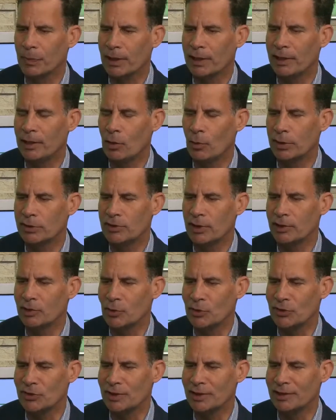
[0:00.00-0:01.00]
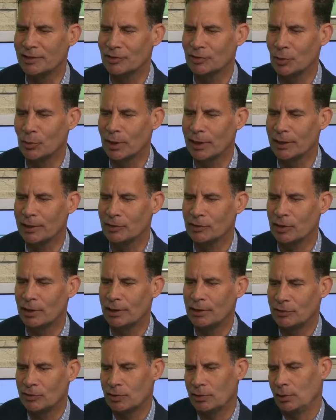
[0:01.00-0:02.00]
you know, what's interesting, Sarina,
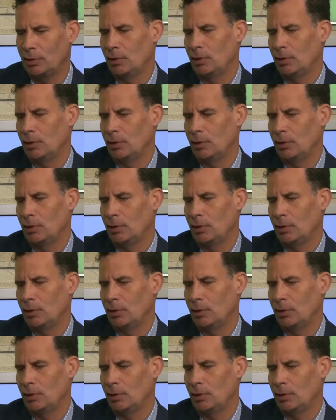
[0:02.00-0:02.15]
is